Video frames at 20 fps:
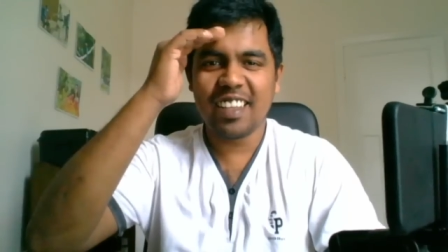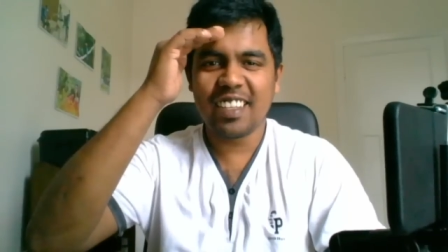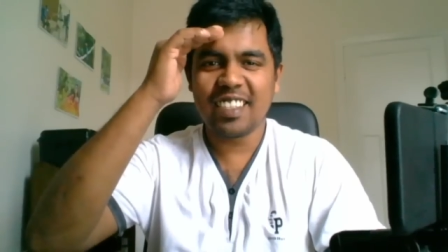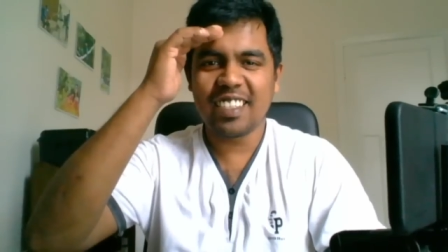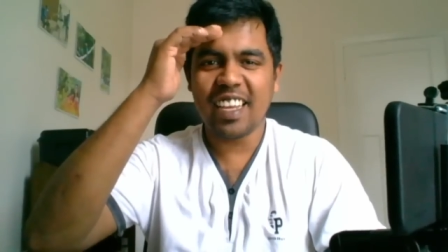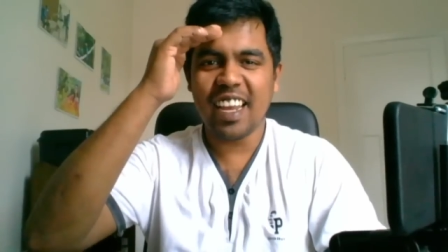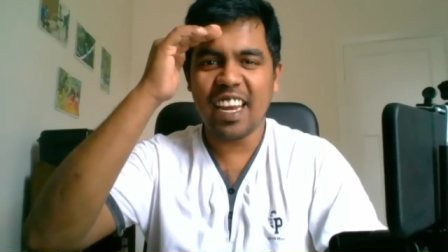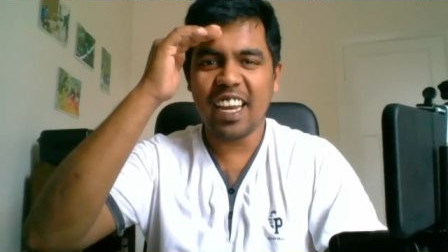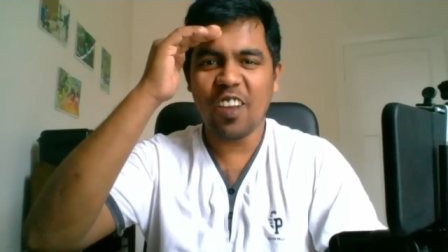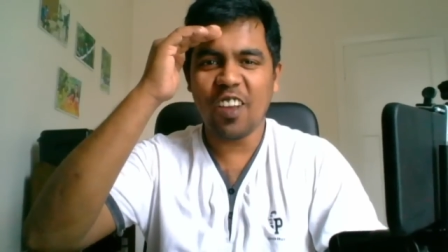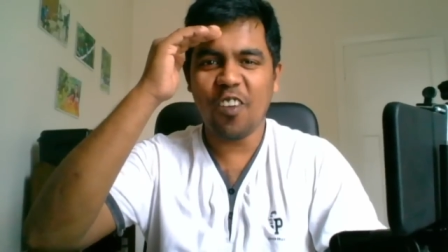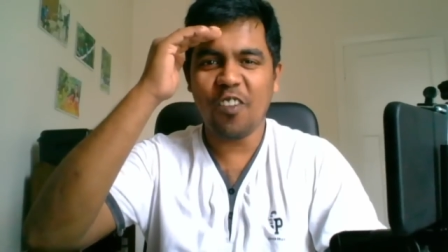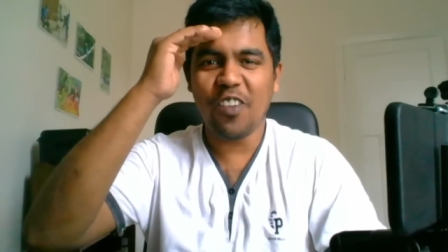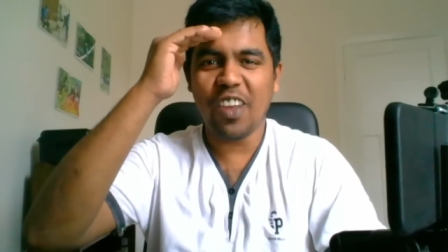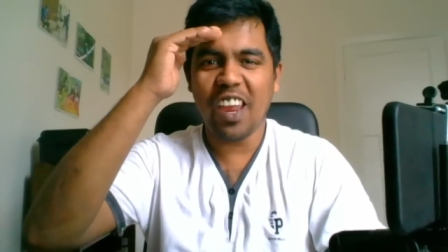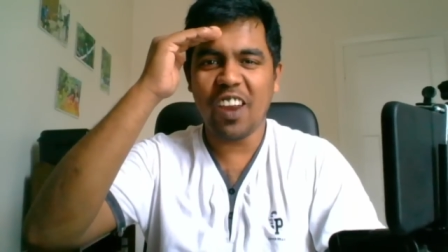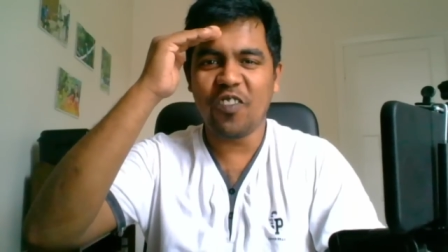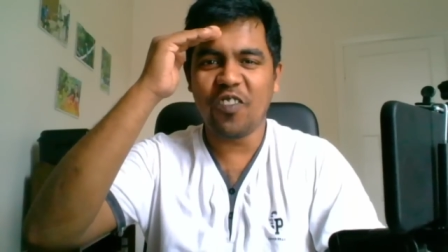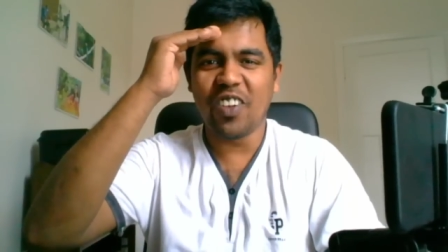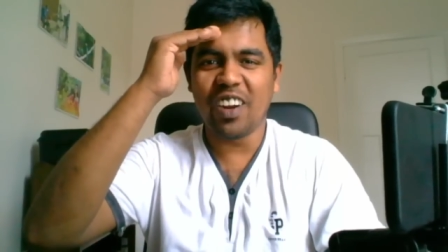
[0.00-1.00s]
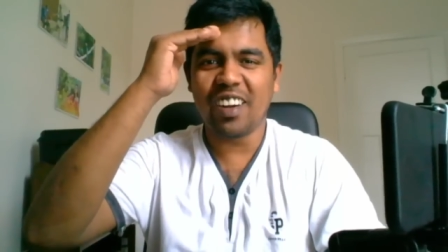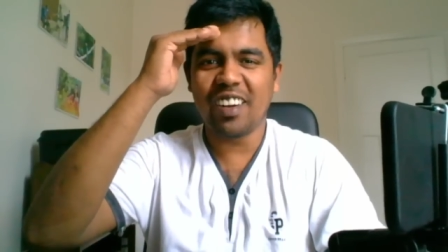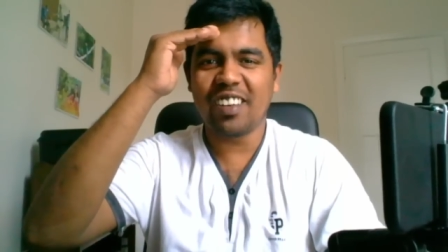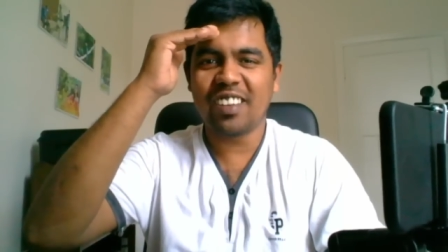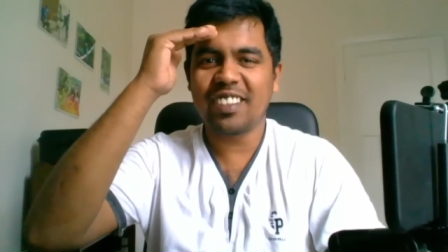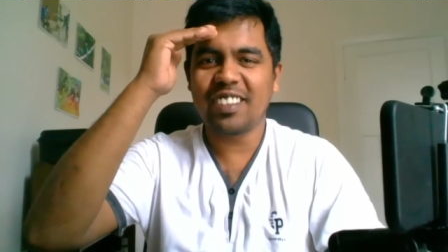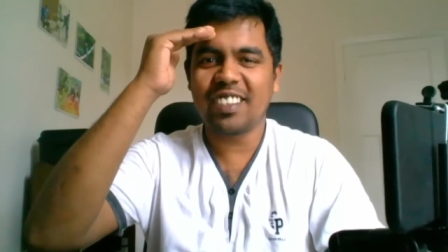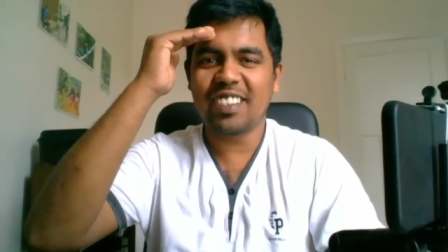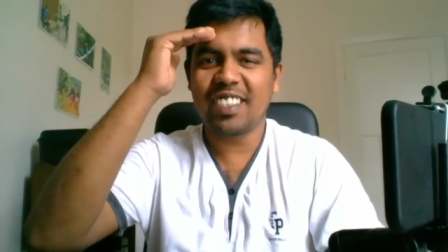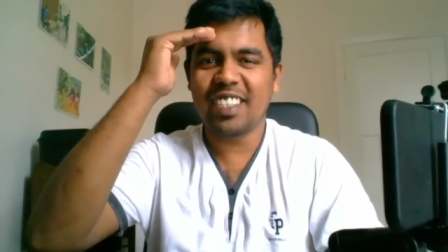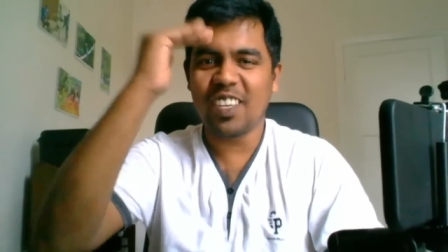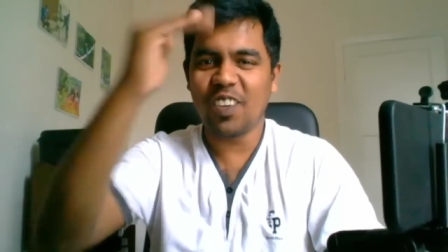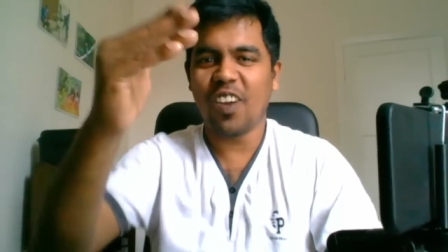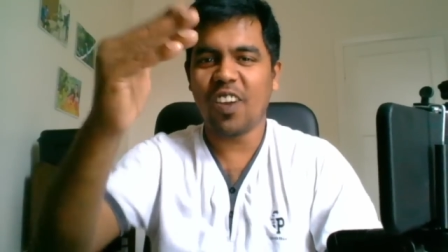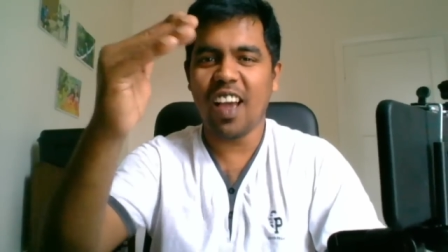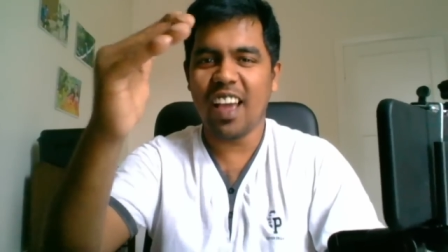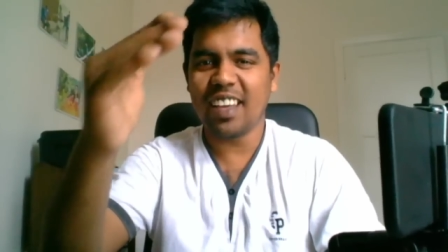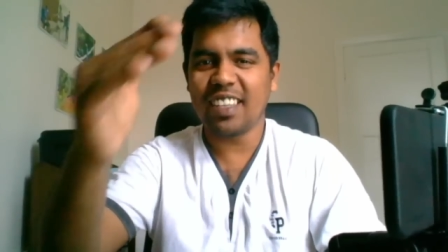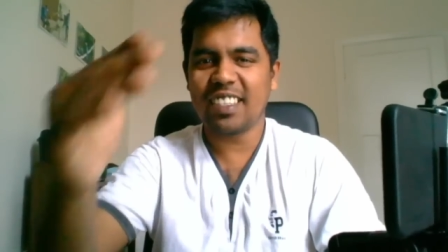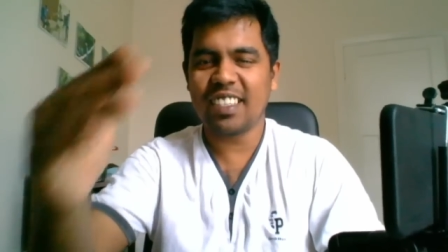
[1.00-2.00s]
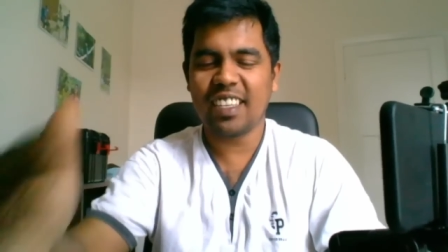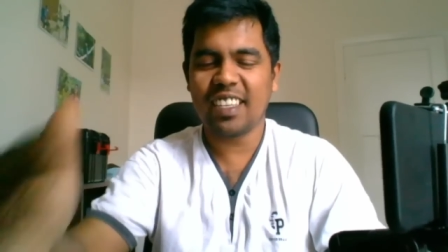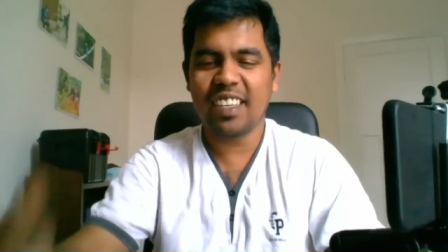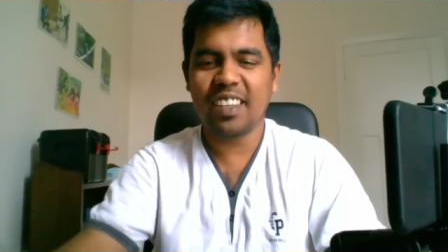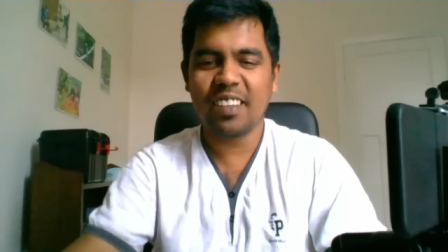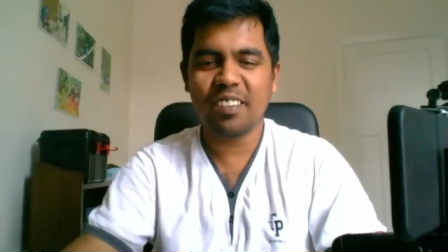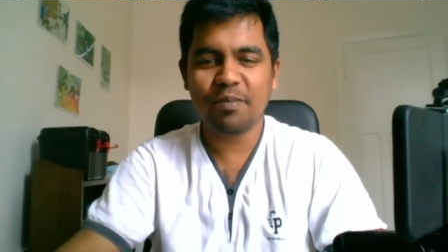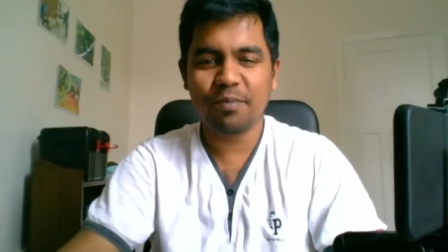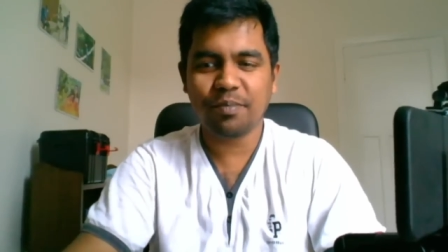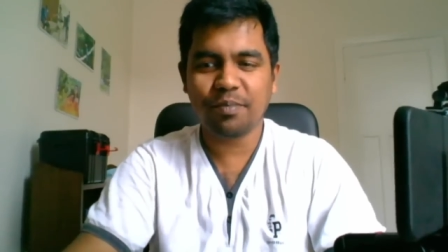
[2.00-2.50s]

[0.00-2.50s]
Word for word: signing off, Edward. See you guys.